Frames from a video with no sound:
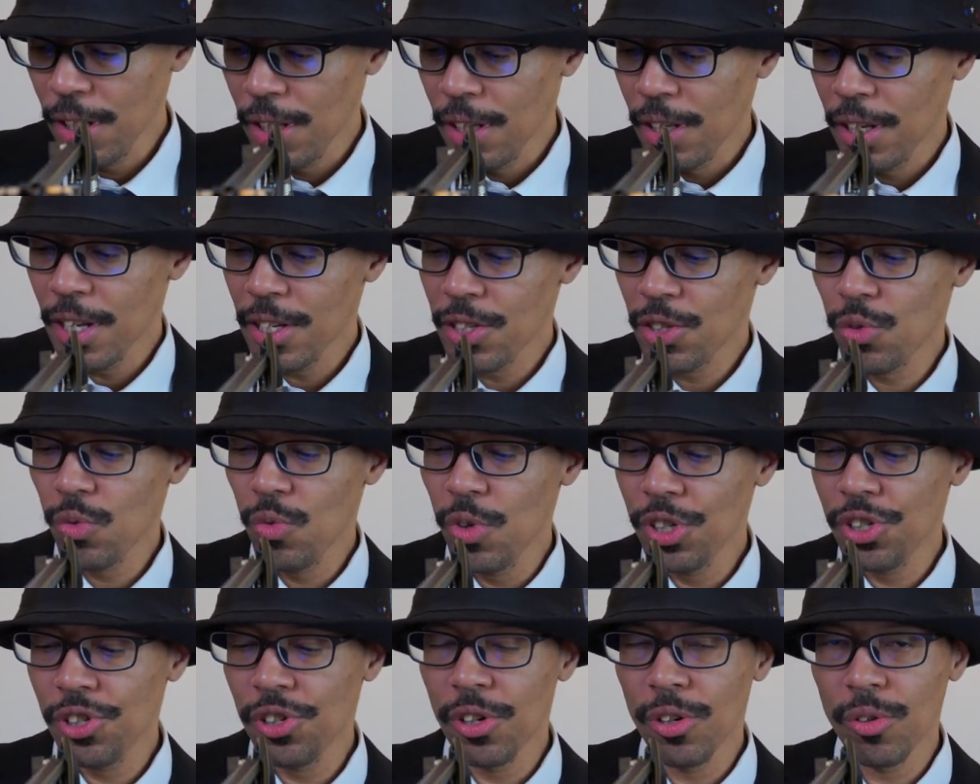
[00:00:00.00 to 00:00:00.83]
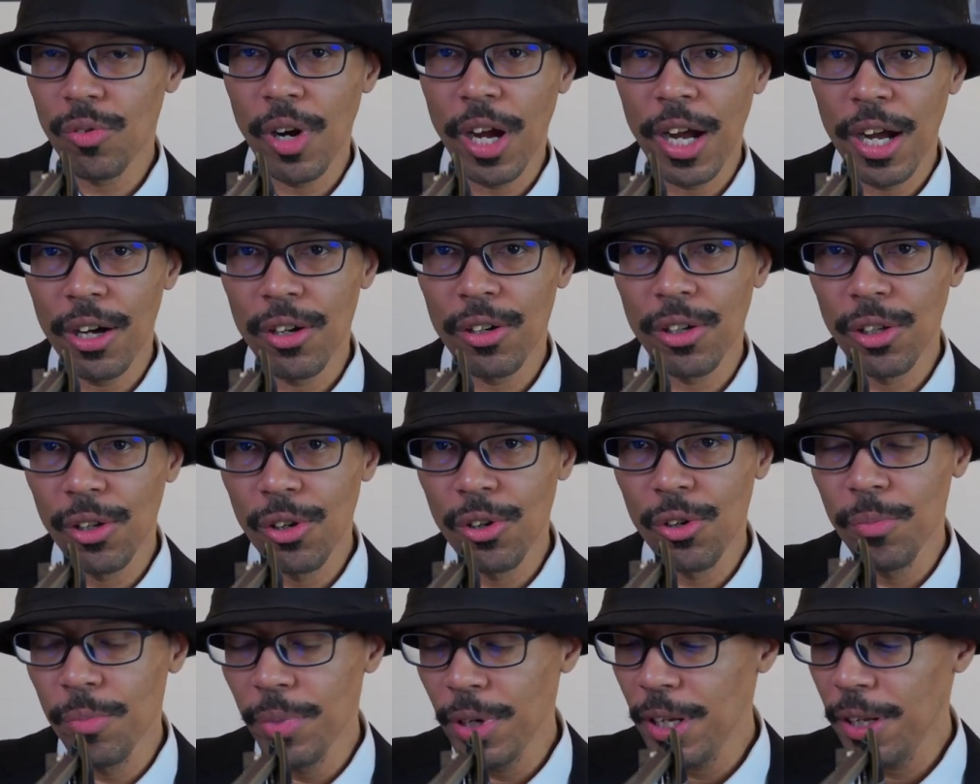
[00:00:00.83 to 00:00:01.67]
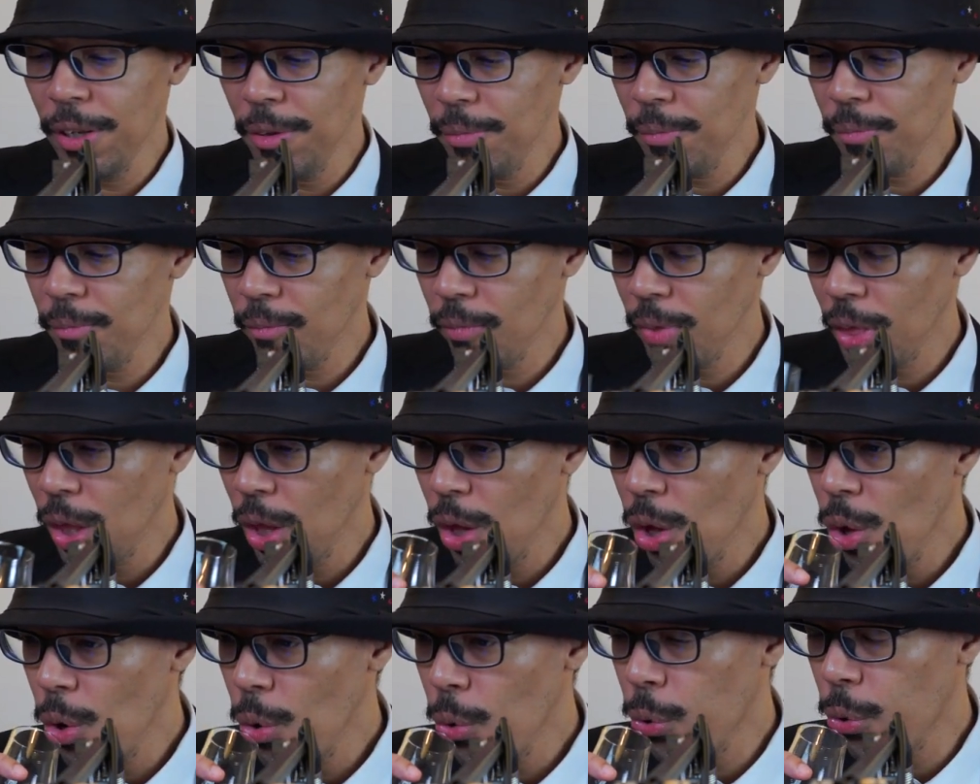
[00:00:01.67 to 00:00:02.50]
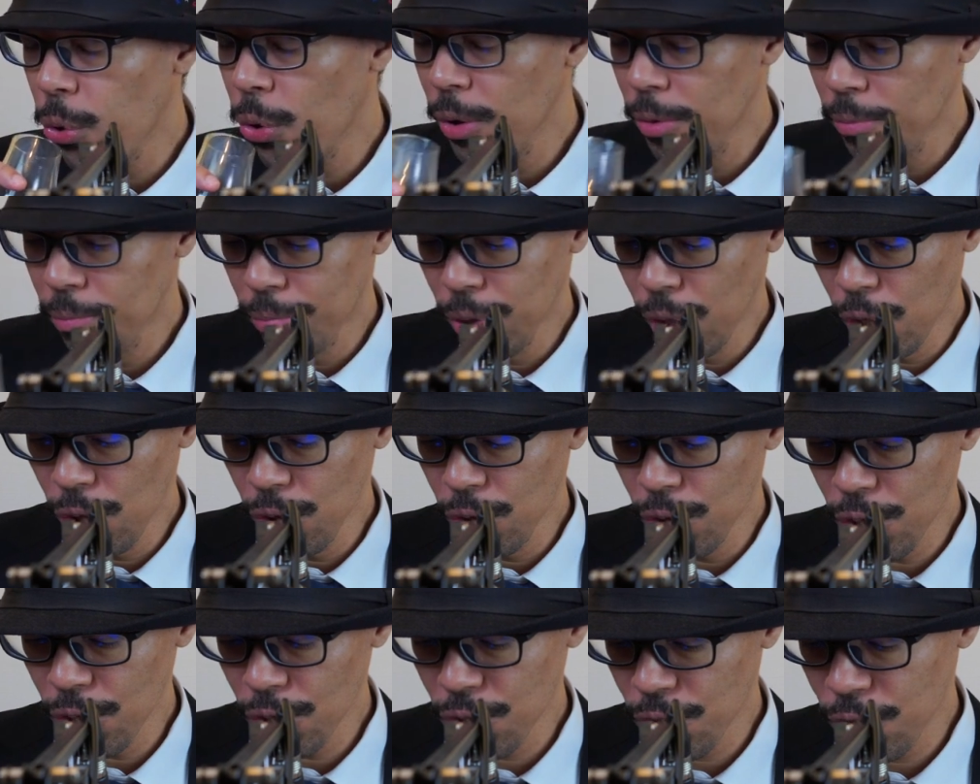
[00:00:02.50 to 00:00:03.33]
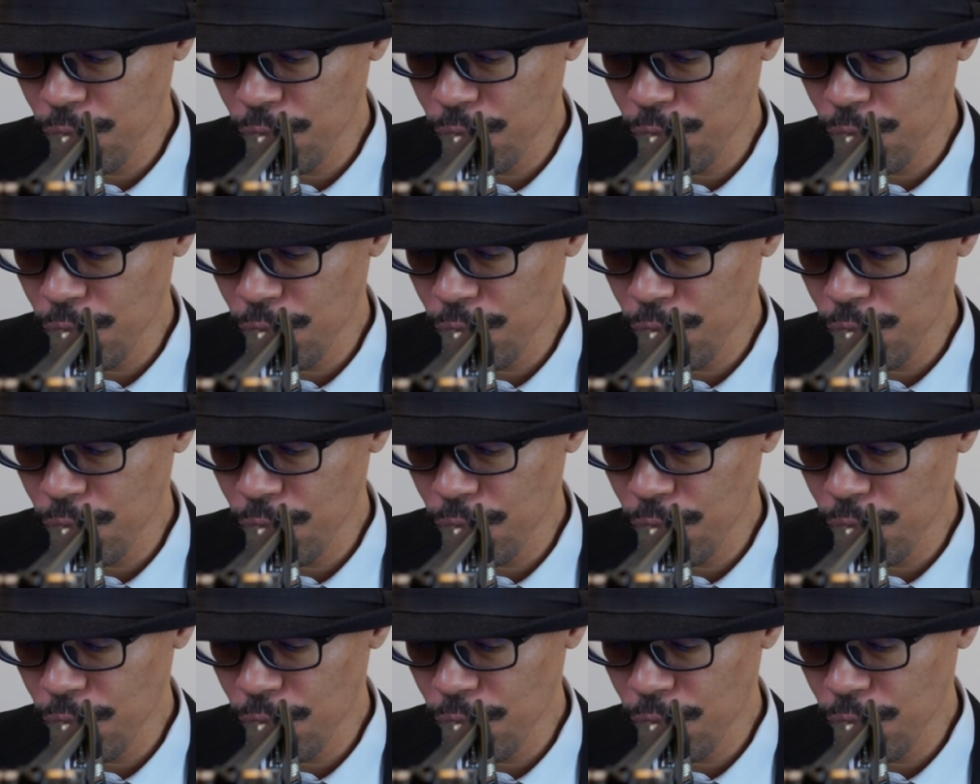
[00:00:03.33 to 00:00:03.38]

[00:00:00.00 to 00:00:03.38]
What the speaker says: Let's swish it around a little bit, blow those